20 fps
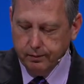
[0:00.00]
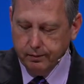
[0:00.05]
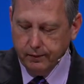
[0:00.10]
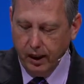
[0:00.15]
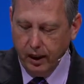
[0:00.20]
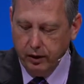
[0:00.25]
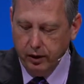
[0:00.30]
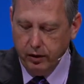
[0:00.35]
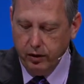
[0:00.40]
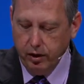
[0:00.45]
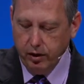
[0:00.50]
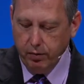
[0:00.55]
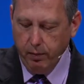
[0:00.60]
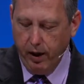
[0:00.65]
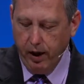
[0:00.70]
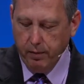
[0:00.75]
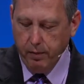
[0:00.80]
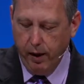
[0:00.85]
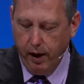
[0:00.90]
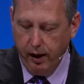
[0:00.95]
This is
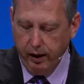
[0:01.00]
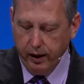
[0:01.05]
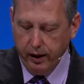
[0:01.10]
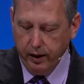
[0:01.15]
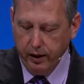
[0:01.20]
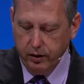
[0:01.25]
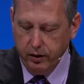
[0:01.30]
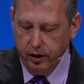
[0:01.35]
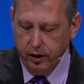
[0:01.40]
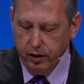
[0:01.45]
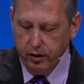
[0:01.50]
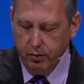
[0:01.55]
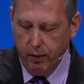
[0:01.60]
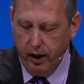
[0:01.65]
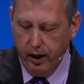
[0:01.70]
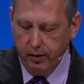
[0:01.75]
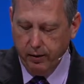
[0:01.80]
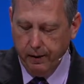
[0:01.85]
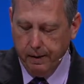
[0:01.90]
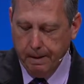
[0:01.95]
my body. This is
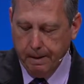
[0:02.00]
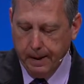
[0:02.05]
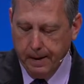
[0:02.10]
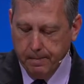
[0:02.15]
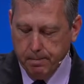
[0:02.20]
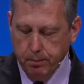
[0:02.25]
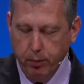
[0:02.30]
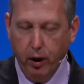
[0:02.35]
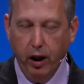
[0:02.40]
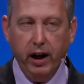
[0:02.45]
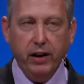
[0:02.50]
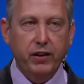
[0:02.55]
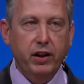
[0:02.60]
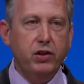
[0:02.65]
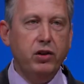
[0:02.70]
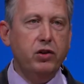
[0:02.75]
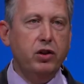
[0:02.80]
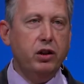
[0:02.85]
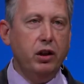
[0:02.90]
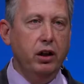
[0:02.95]
my blood.
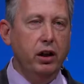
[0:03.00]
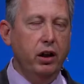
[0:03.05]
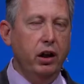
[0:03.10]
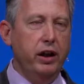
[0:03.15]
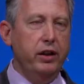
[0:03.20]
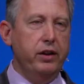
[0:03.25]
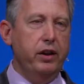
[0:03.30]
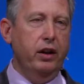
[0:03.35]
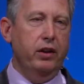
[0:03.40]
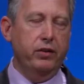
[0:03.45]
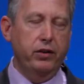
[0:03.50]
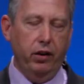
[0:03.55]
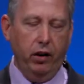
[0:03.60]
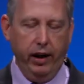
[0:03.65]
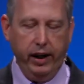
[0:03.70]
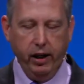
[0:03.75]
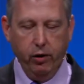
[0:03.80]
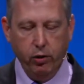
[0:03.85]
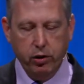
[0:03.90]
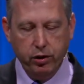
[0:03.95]
This is clearly the, the
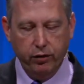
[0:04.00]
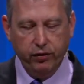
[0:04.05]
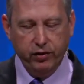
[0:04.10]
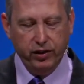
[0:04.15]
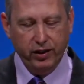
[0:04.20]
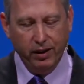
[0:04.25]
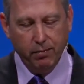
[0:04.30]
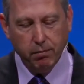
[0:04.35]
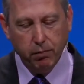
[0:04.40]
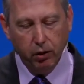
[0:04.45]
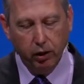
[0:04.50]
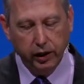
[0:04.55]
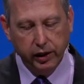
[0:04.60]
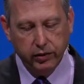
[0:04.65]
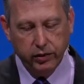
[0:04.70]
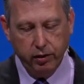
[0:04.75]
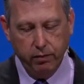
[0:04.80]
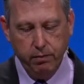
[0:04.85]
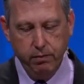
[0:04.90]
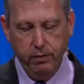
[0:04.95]
language of
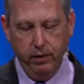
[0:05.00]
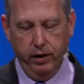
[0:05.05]
symbolism.